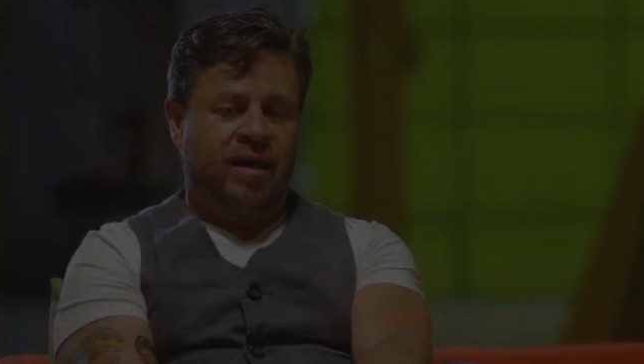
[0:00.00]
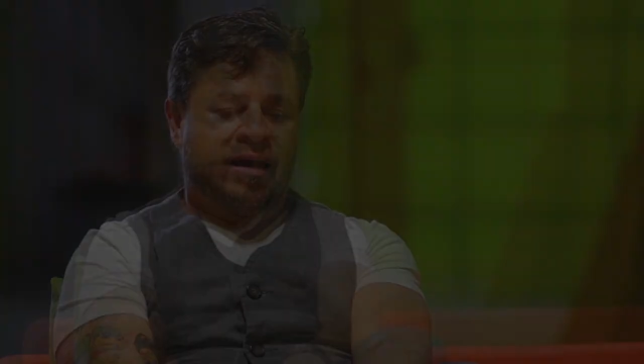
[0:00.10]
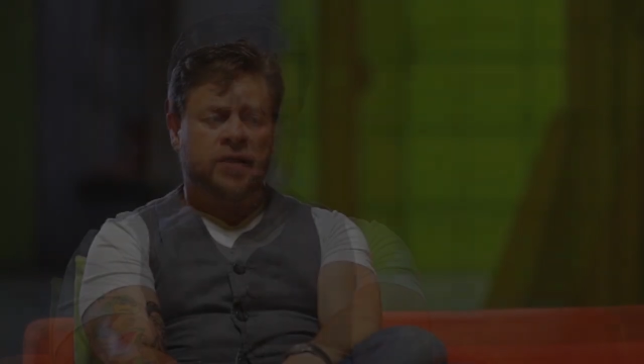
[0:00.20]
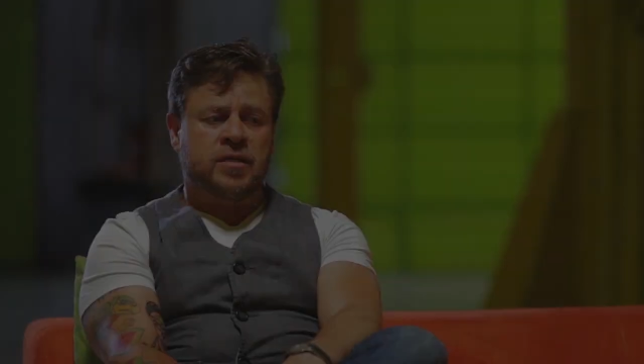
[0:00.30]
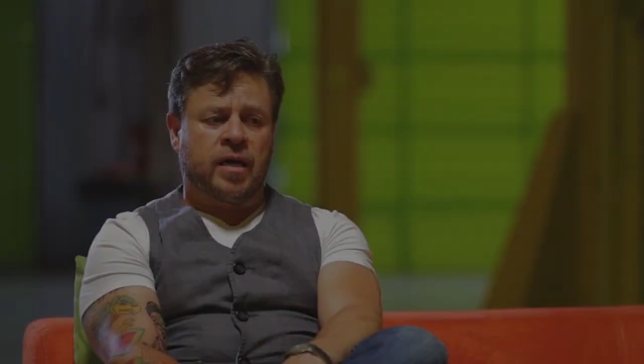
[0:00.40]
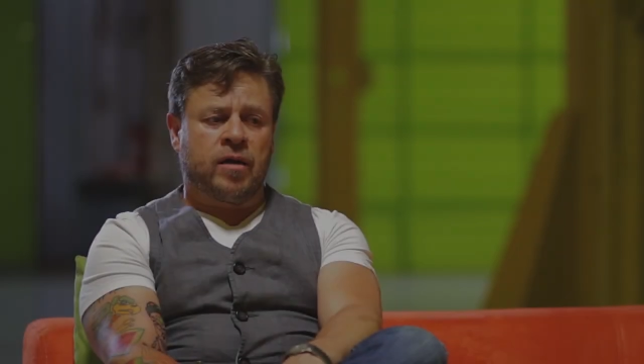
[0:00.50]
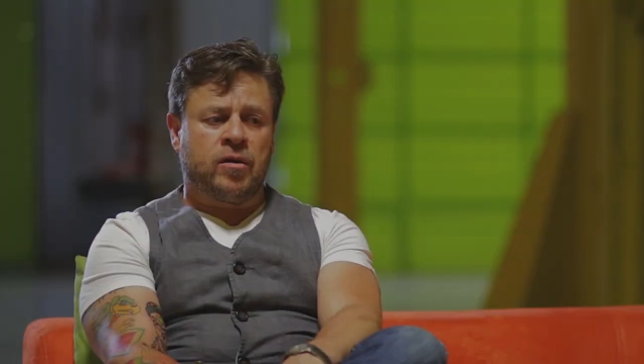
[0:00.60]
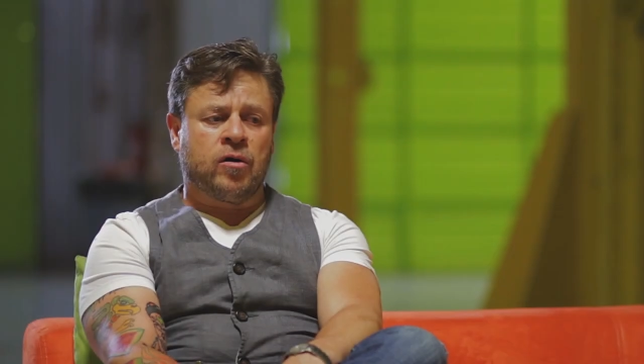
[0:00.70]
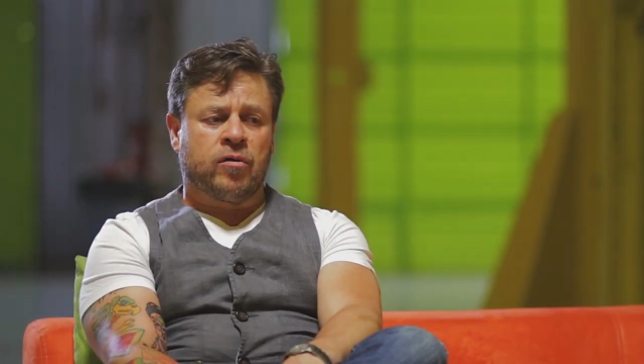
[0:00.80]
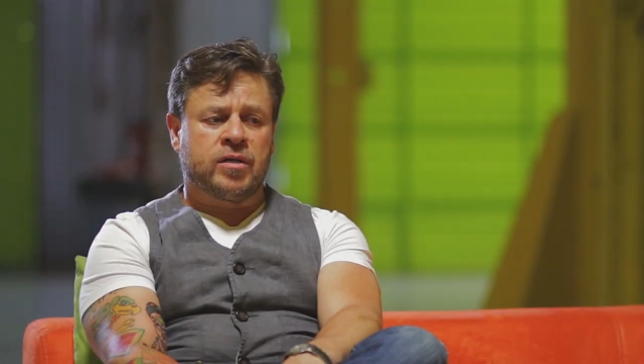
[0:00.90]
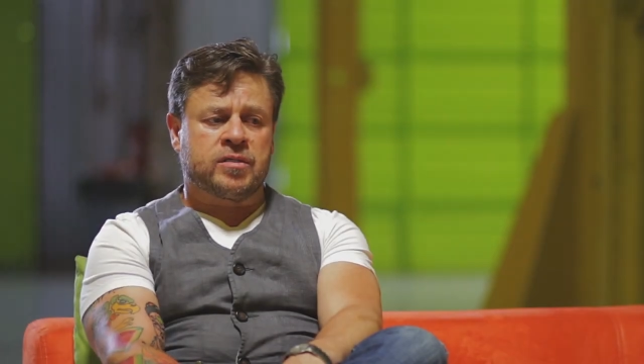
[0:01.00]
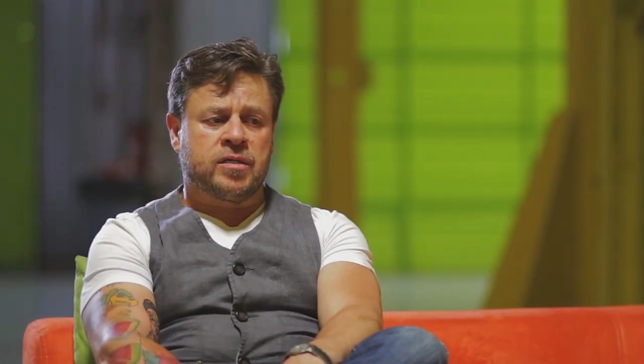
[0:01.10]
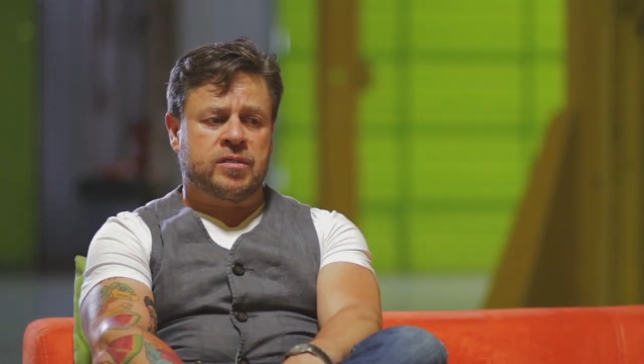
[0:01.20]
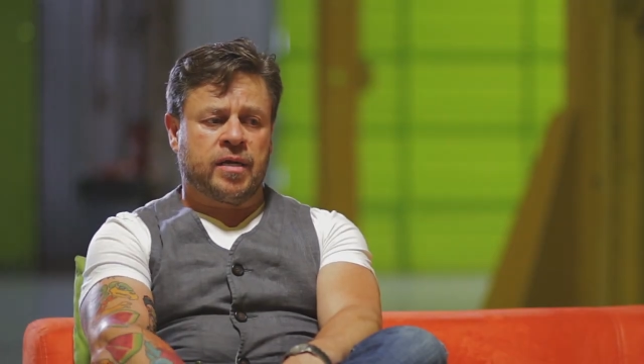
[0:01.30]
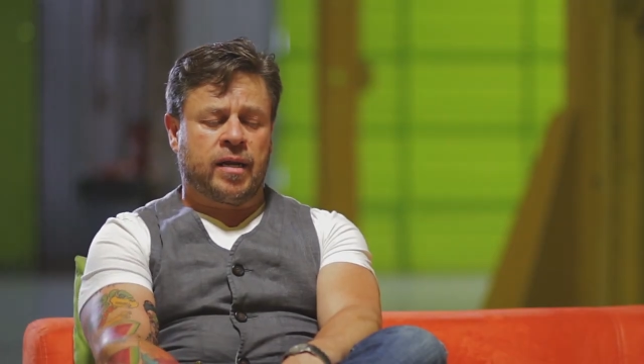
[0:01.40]
things that I noticed
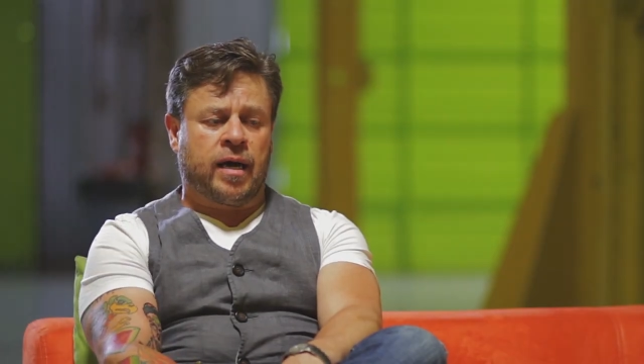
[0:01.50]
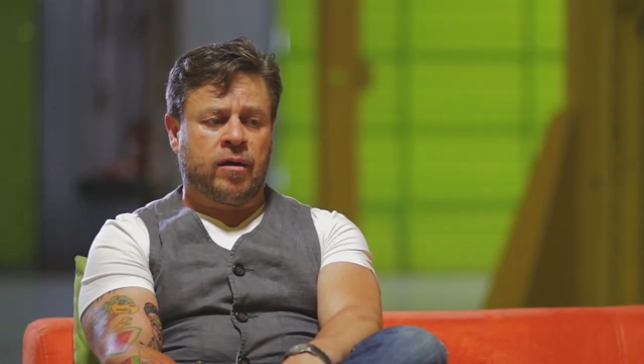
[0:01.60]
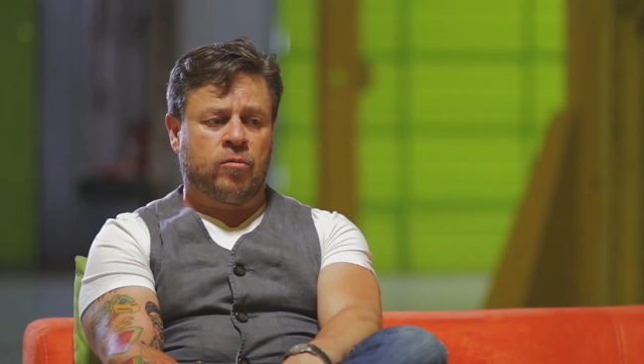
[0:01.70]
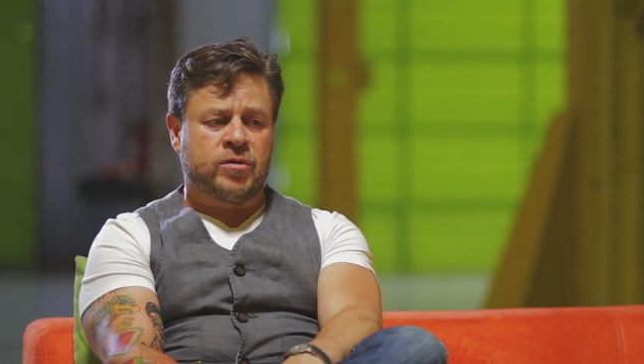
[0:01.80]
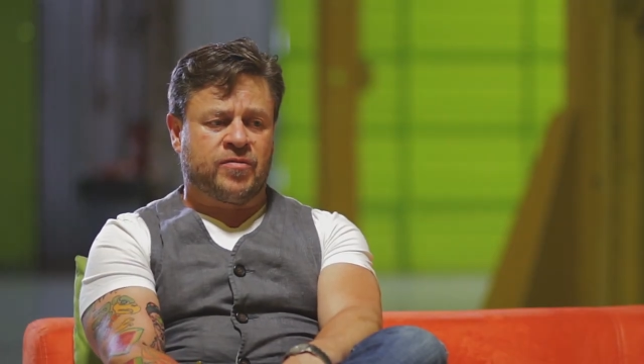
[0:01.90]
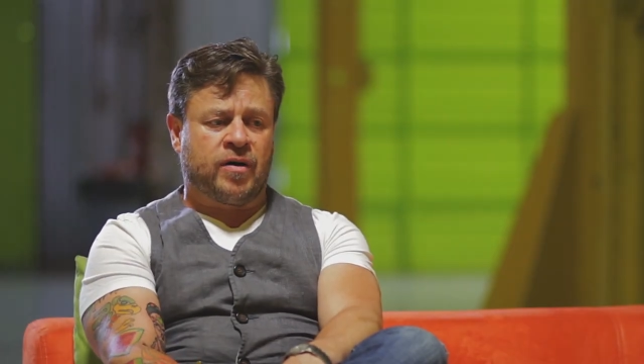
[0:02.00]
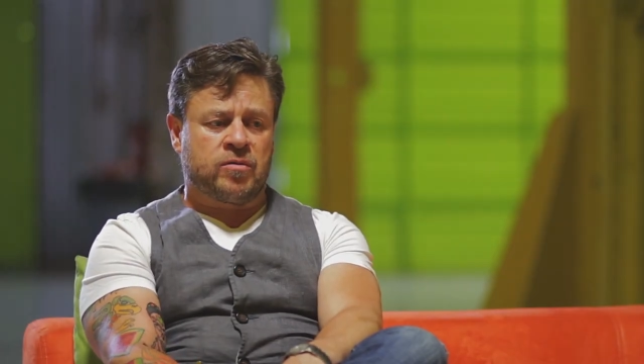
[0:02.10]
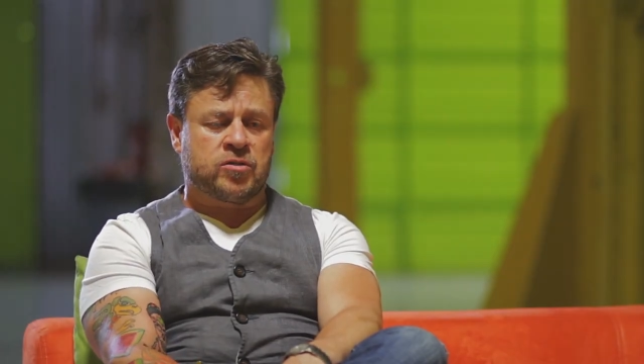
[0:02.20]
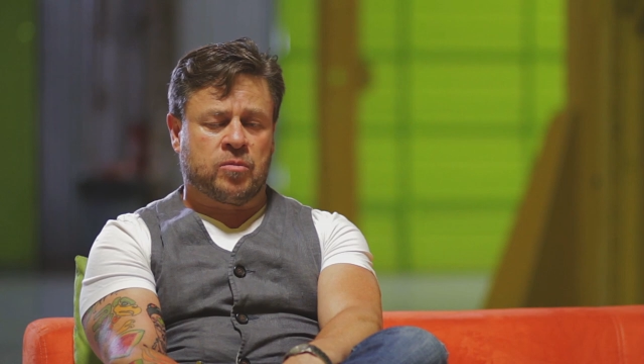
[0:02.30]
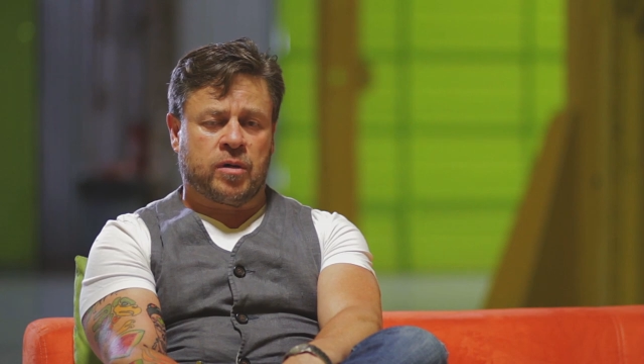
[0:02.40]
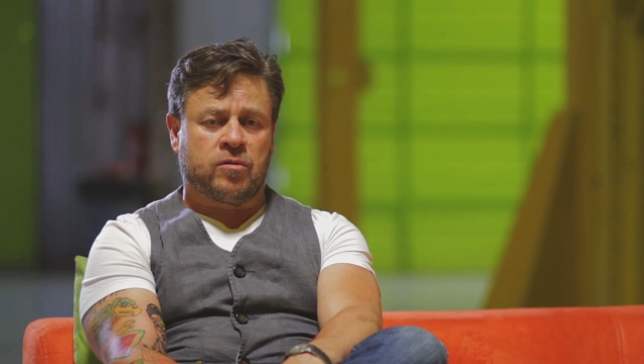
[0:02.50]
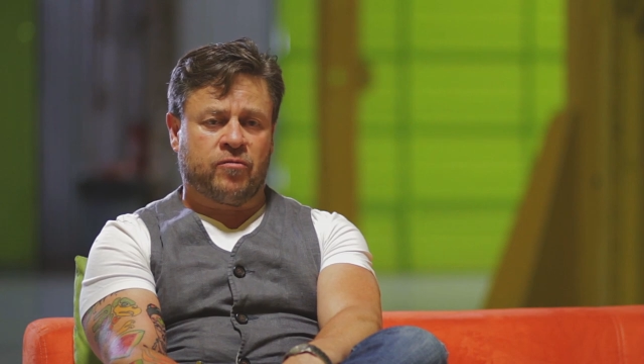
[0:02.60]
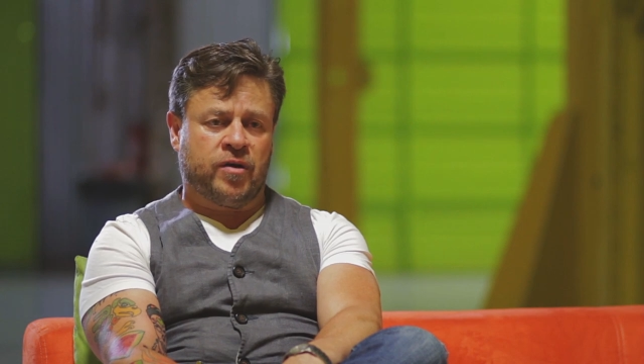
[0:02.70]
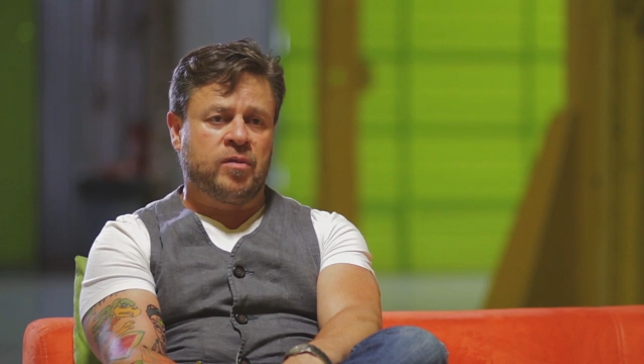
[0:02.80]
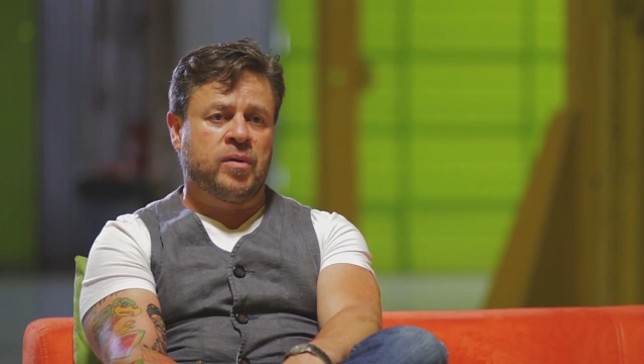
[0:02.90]
is that I always found someone to
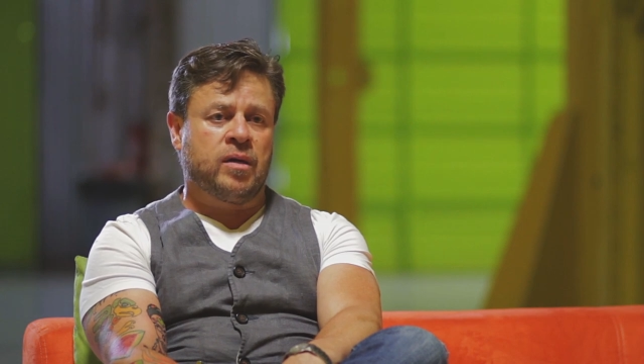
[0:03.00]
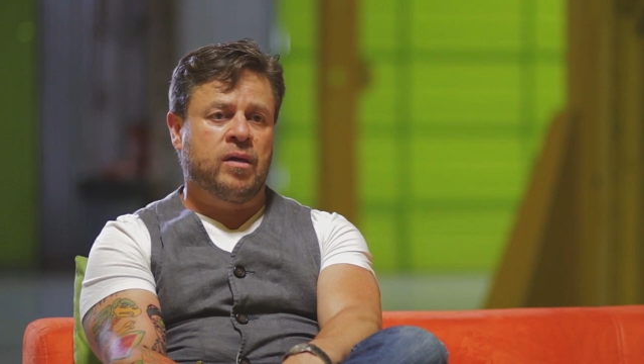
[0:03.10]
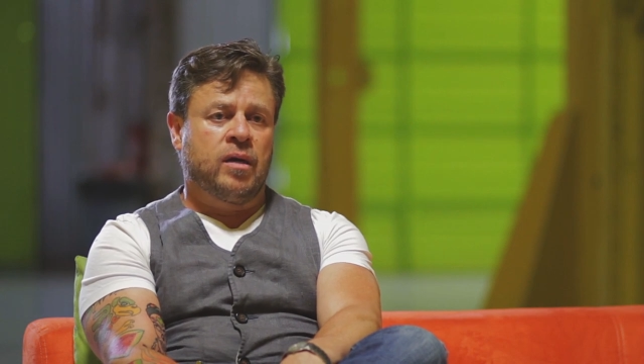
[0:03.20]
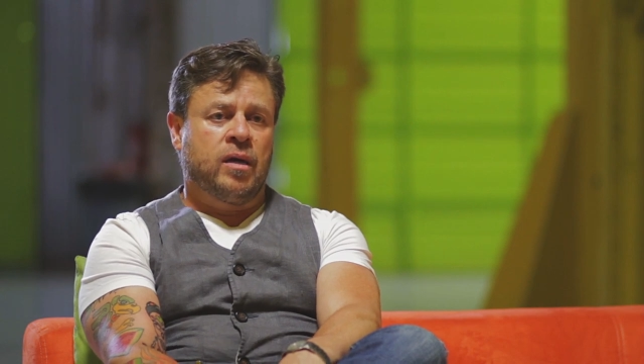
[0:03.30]
feed me.